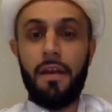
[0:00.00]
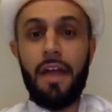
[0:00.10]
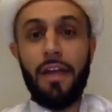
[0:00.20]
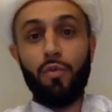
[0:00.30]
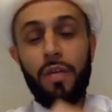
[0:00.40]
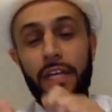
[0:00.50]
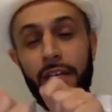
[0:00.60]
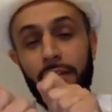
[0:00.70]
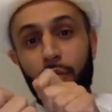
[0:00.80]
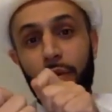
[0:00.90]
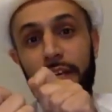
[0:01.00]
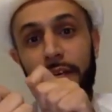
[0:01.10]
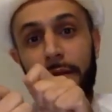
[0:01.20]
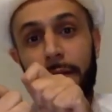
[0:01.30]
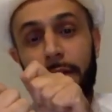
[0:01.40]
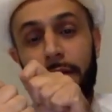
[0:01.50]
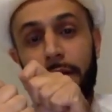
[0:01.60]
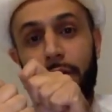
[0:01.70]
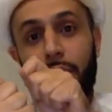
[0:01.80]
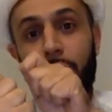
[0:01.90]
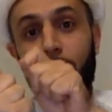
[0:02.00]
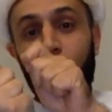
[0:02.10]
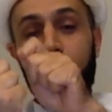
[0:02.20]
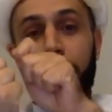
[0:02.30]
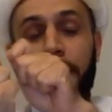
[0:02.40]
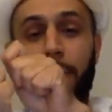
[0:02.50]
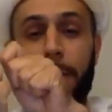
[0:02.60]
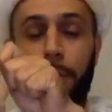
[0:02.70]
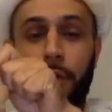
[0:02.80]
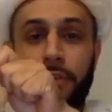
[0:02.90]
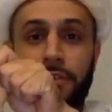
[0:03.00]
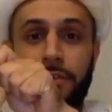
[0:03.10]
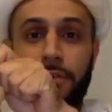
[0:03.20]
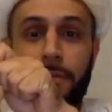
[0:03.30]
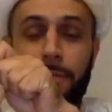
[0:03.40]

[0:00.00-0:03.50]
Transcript: And we, we, we, pl- we put,